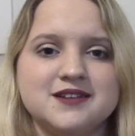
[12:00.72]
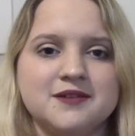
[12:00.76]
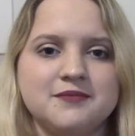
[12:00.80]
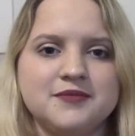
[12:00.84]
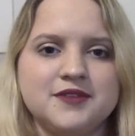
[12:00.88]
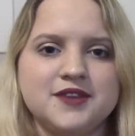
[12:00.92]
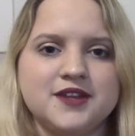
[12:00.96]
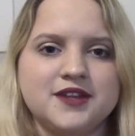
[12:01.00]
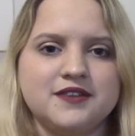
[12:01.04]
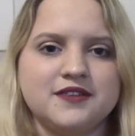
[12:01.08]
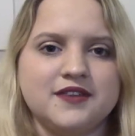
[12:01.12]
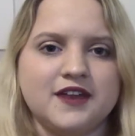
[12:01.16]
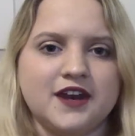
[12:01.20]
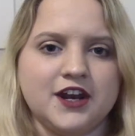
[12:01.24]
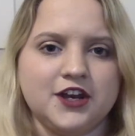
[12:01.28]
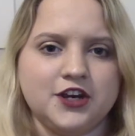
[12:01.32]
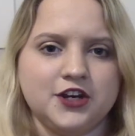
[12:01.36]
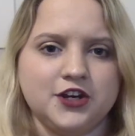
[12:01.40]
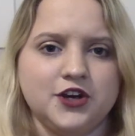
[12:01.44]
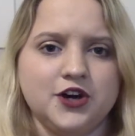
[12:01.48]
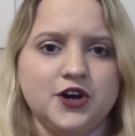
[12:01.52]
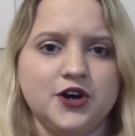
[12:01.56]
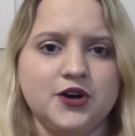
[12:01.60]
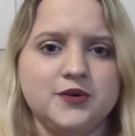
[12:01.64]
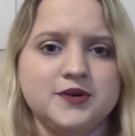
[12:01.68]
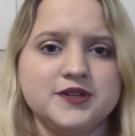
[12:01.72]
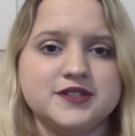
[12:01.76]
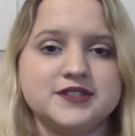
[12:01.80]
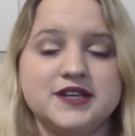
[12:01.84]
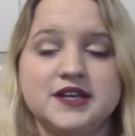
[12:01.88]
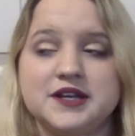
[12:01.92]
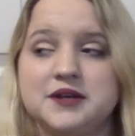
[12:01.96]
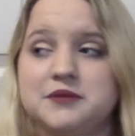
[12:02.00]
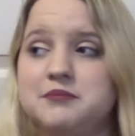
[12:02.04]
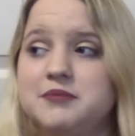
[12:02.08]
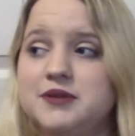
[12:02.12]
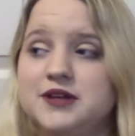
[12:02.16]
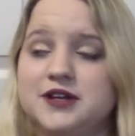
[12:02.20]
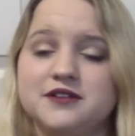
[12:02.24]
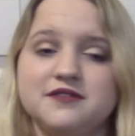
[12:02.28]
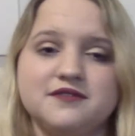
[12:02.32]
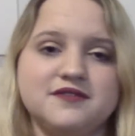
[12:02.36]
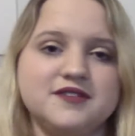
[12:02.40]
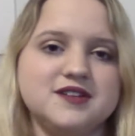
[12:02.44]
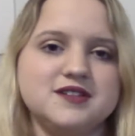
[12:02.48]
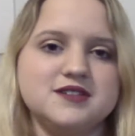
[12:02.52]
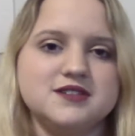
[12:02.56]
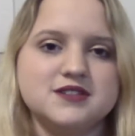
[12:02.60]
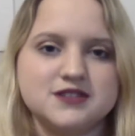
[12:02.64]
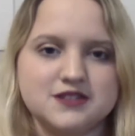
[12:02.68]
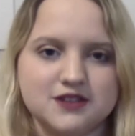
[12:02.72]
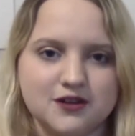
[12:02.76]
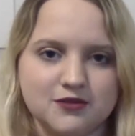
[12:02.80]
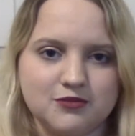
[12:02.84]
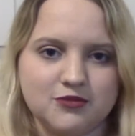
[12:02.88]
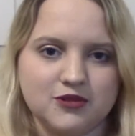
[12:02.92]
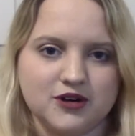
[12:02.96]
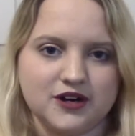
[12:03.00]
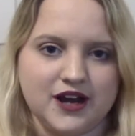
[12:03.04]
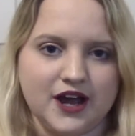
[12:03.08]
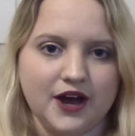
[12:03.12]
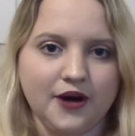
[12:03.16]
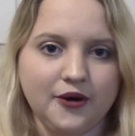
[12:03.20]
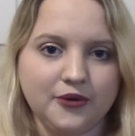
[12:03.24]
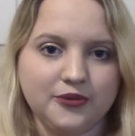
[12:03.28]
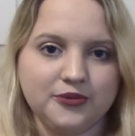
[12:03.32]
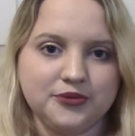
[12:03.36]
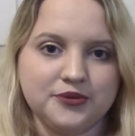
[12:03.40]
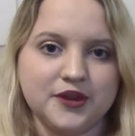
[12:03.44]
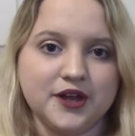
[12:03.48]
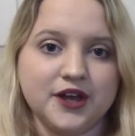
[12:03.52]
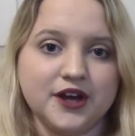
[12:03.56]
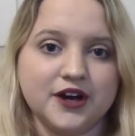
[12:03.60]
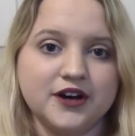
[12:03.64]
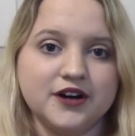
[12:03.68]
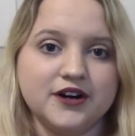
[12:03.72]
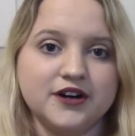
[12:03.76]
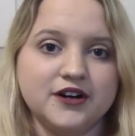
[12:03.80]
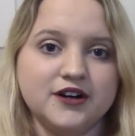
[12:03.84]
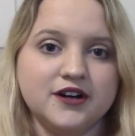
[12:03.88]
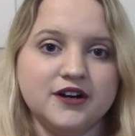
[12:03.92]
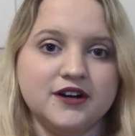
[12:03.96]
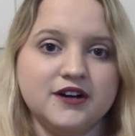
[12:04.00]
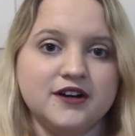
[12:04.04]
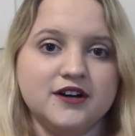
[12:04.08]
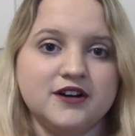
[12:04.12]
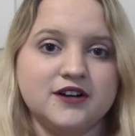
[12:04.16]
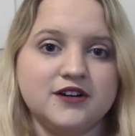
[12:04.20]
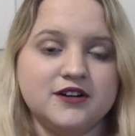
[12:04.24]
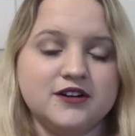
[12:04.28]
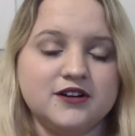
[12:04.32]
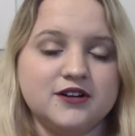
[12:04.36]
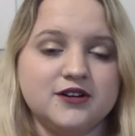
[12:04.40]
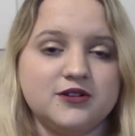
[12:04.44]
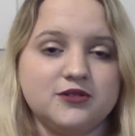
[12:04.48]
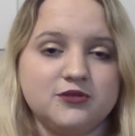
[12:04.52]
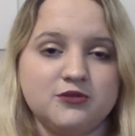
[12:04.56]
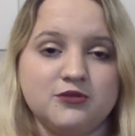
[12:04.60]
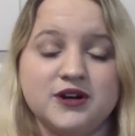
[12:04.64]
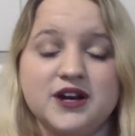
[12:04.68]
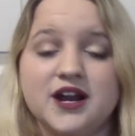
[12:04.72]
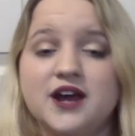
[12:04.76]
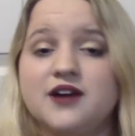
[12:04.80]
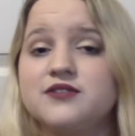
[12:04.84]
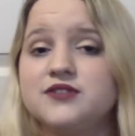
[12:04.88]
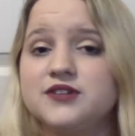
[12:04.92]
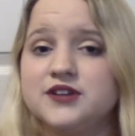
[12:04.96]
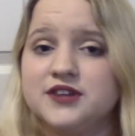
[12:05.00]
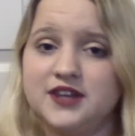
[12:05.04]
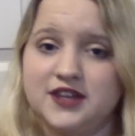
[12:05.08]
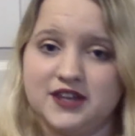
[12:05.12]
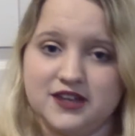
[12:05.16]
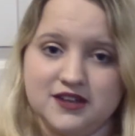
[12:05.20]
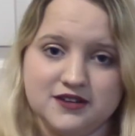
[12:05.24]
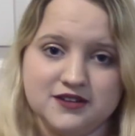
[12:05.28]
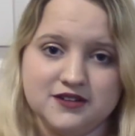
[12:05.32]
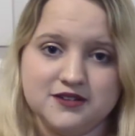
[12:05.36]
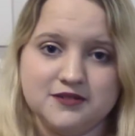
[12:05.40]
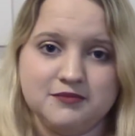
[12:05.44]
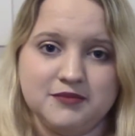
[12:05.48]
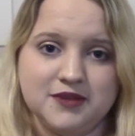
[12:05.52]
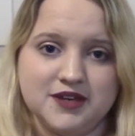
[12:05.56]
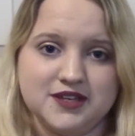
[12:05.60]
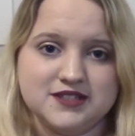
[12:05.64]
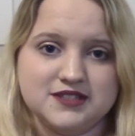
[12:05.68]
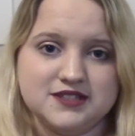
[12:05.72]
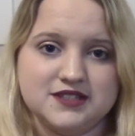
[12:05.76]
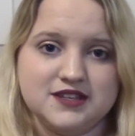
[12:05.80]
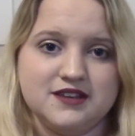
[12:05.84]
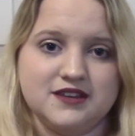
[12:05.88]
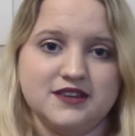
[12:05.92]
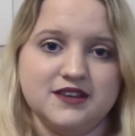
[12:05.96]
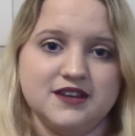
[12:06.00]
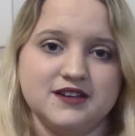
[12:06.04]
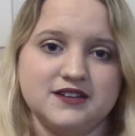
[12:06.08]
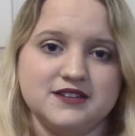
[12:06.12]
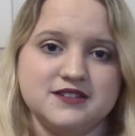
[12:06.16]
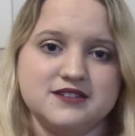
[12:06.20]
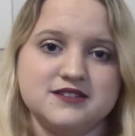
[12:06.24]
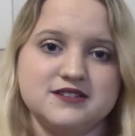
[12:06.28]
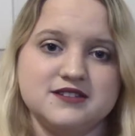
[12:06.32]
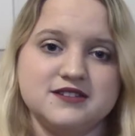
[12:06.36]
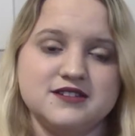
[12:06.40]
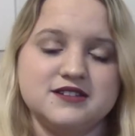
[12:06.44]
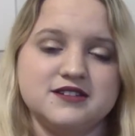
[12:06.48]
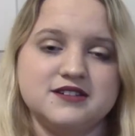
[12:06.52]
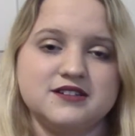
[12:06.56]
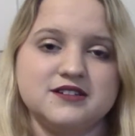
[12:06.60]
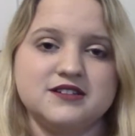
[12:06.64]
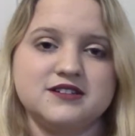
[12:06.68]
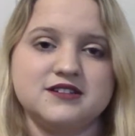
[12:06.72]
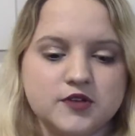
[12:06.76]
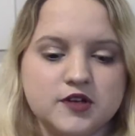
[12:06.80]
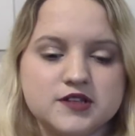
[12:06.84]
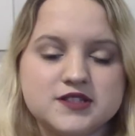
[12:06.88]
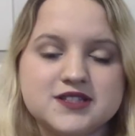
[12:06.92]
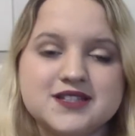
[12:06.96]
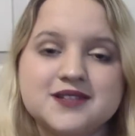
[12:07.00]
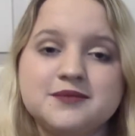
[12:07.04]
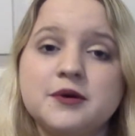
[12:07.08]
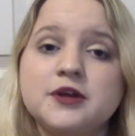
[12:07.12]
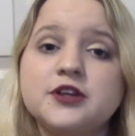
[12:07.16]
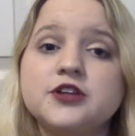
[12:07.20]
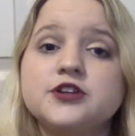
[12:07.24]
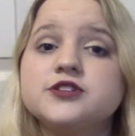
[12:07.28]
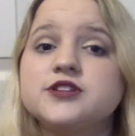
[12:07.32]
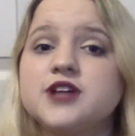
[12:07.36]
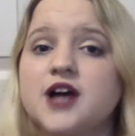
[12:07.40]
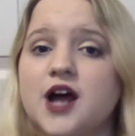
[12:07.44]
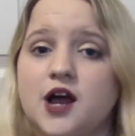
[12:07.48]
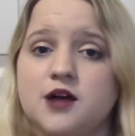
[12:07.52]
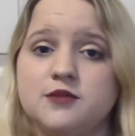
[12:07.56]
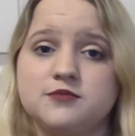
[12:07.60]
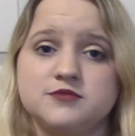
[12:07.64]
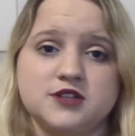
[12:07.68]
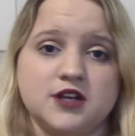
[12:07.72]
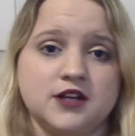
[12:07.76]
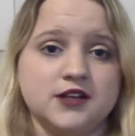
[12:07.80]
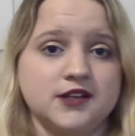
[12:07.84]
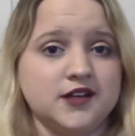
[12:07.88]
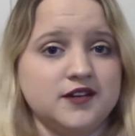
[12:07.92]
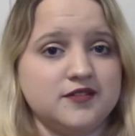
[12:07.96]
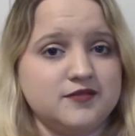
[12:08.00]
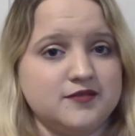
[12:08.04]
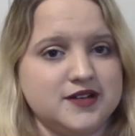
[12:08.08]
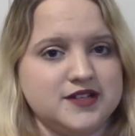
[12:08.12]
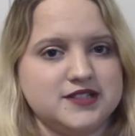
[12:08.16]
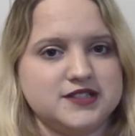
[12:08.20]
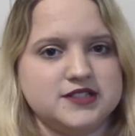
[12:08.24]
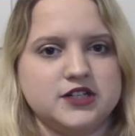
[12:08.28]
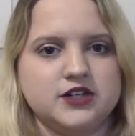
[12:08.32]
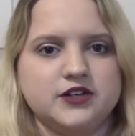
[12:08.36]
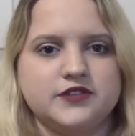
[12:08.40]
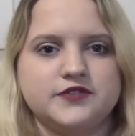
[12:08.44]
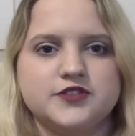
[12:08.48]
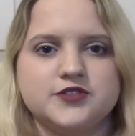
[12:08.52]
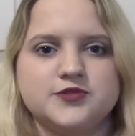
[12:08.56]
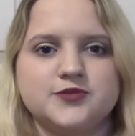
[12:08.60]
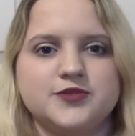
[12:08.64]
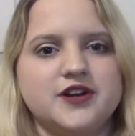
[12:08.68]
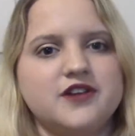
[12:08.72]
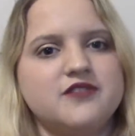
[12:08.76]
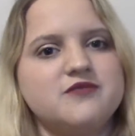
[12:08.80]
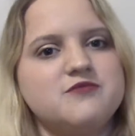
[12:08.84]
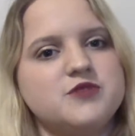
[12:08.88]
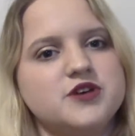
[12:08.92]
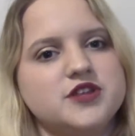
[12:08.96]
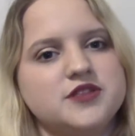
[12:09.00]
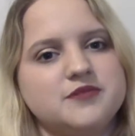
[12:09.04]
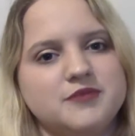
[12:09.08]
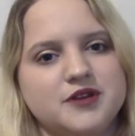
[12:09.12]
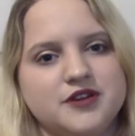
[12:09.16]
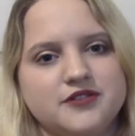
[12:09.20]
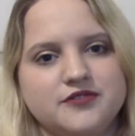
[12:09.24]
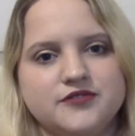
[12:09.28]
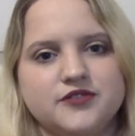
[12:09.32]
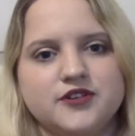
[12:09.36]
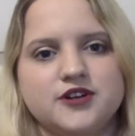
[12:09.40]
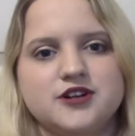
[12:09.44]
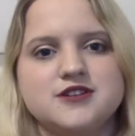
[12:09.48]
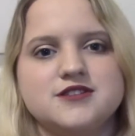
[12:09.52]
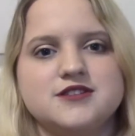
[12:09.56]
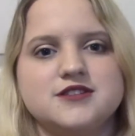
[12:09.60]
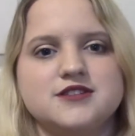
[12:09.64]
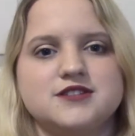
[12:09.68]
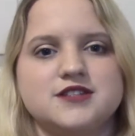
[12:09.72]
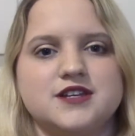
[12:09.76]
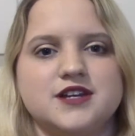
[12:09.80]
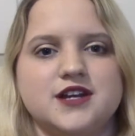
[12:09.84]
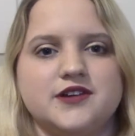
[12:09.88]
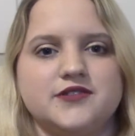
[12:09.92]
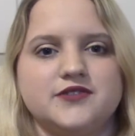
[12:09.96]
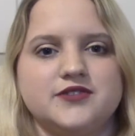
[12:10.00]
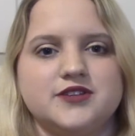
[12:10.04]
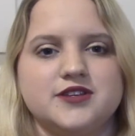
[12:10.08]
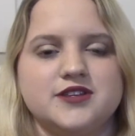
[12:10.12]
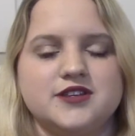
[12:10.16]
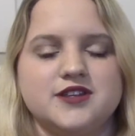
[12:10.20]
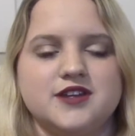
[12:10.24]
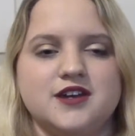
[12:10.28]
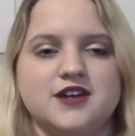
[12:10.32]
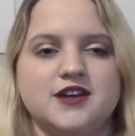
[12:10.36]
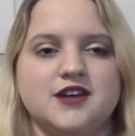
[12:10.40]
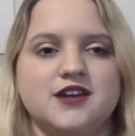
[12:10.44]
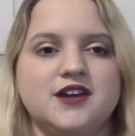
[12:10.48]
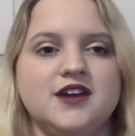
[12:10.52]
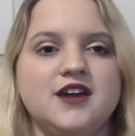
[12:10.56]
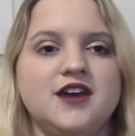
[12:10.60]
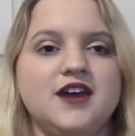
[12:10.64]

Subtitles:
something that I know is going to benefit someone out there whenever they may see this. Some other times I love myself is when I'm with my friends and everything.